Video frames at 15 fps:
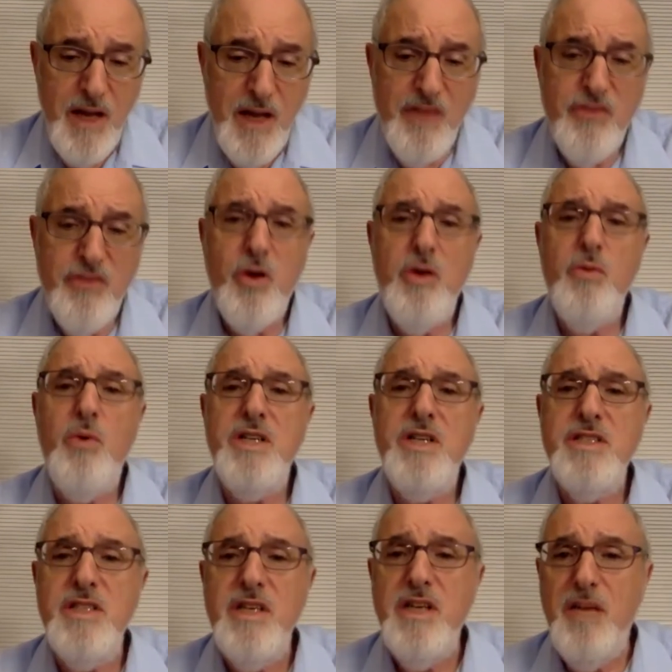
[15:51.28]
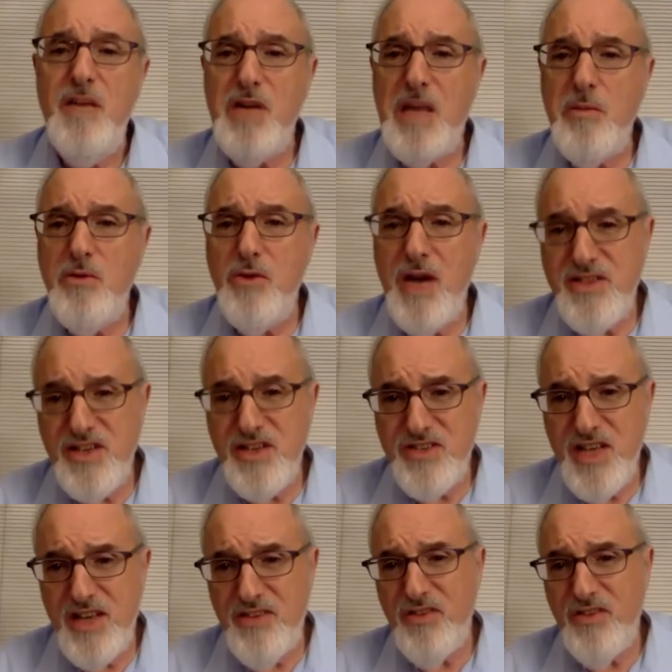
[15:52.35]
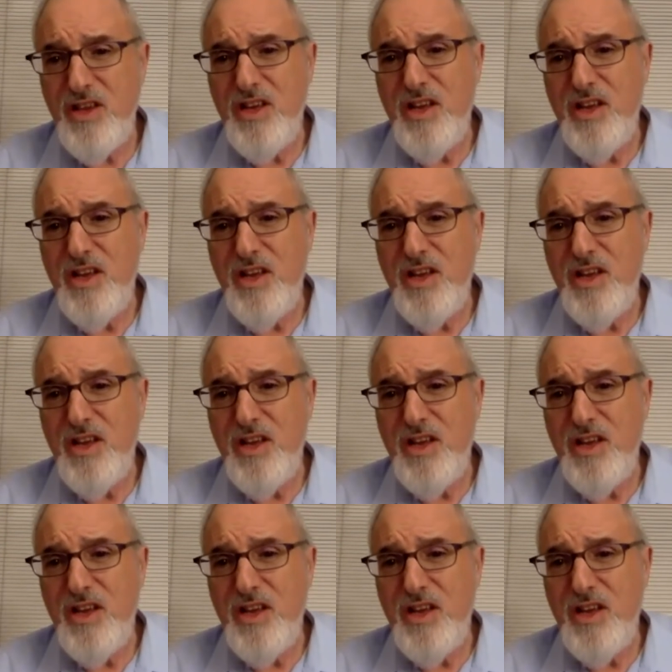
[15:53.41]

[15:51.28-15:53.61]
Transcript: And so it was, it became a great success.